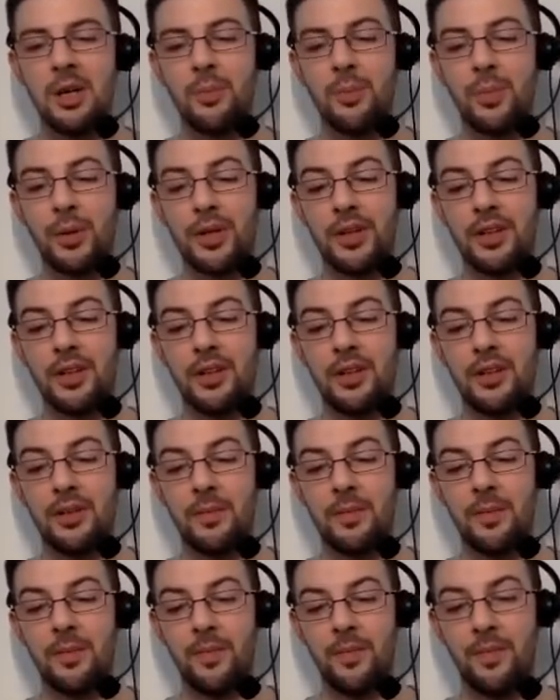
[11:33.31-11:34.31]
But
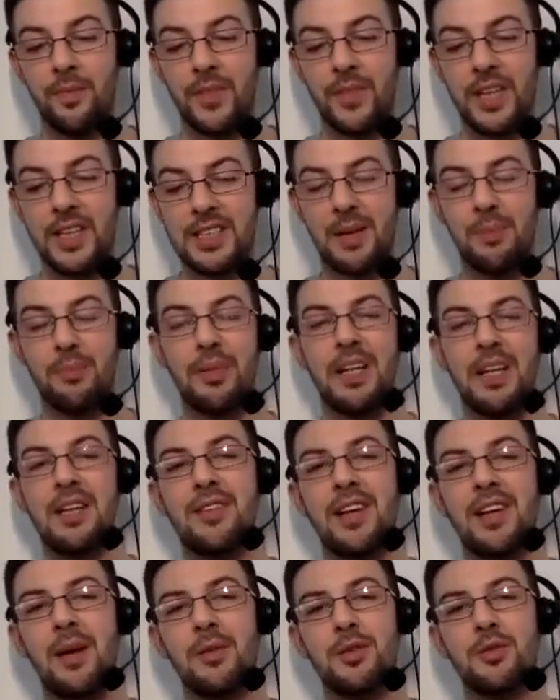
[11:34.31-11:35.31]
it's that belief
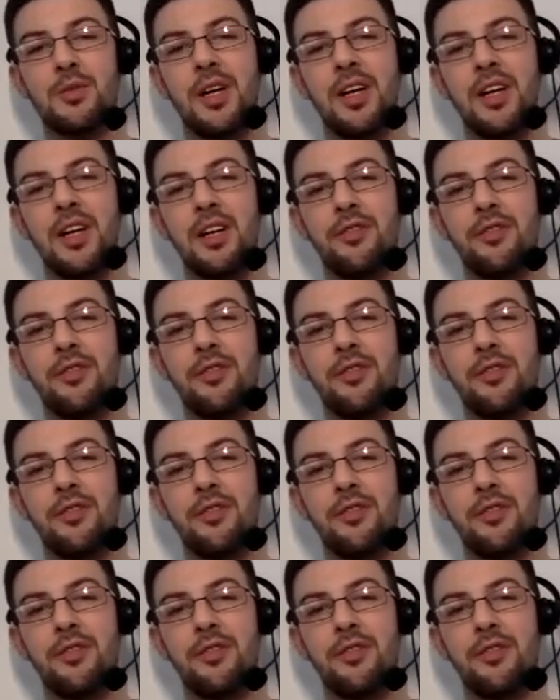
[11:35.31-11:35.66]
gap as well.